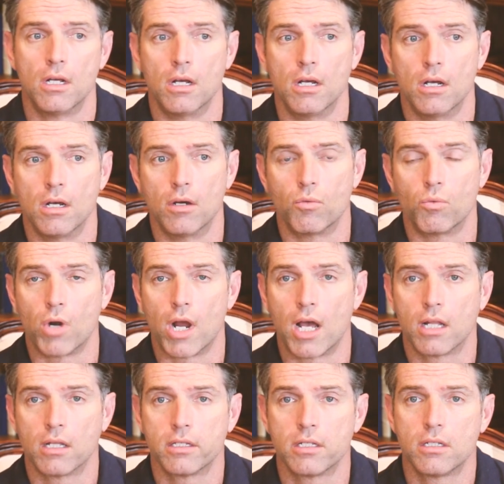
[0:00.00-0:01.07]
uh,
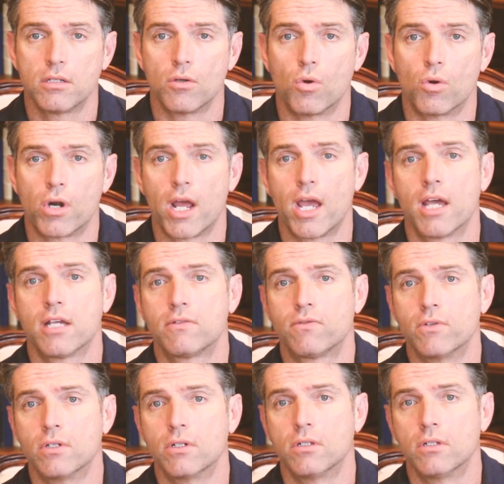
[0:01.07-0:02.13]
Raleigh, or
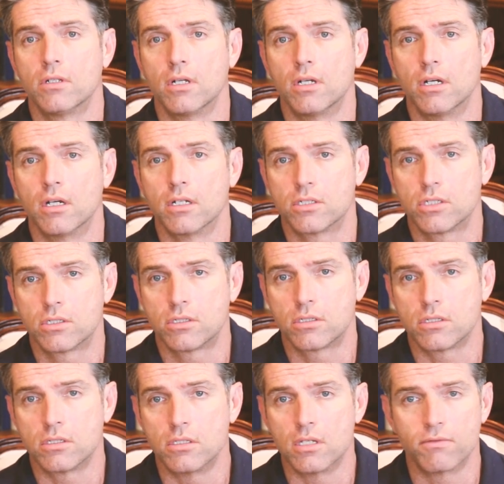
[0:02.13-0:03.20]
Asheville, uh,
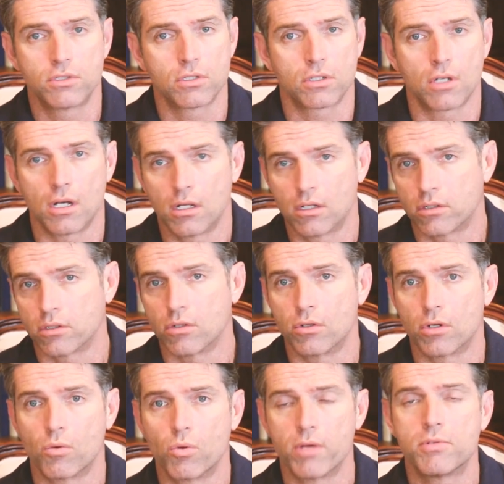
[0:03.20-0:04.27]
give us a call or go to
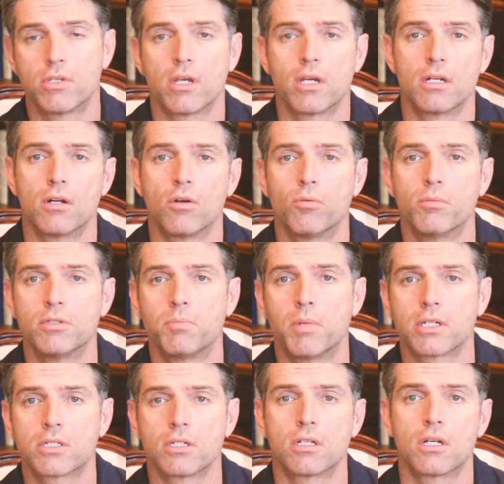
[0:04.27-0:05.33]
our website at home
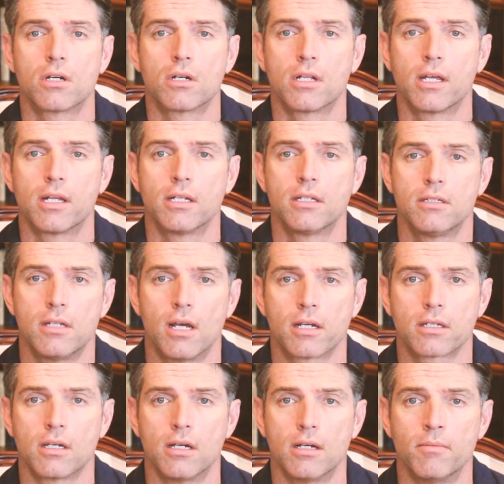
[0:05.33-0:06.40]
inspection carolina
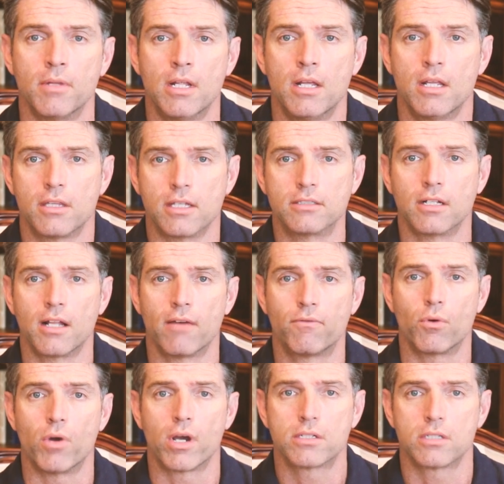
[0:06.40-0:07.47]
dot com. Thanks a lot
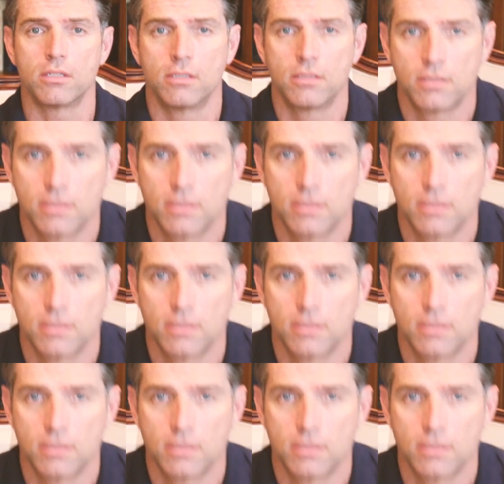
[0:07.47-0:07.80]
for watching.